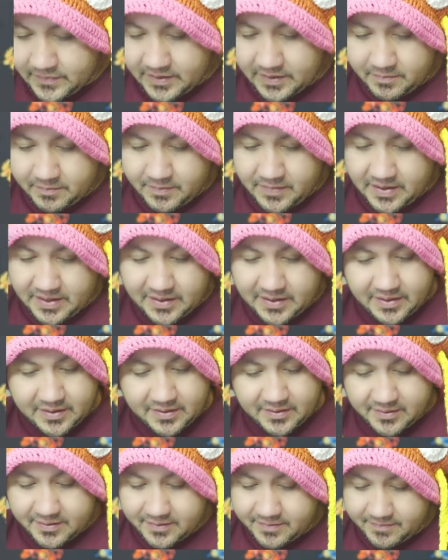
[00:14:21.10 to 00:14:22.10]
man,
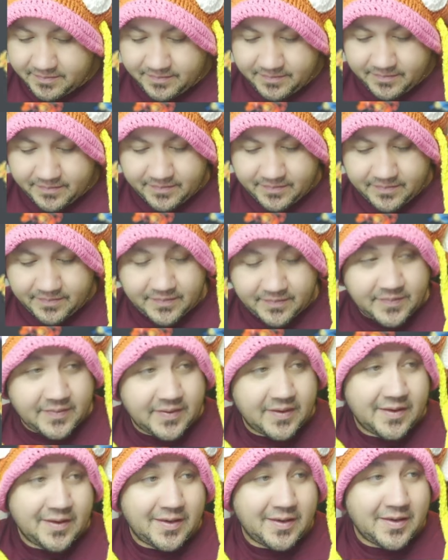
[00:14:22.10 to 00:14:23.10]
this
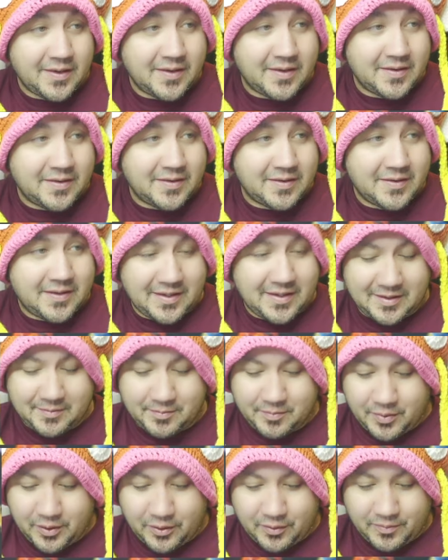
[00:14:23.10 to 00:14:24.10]
this
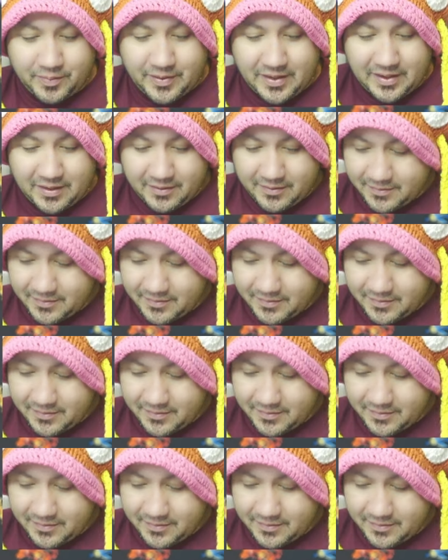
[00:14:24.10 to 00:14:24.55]
boat pile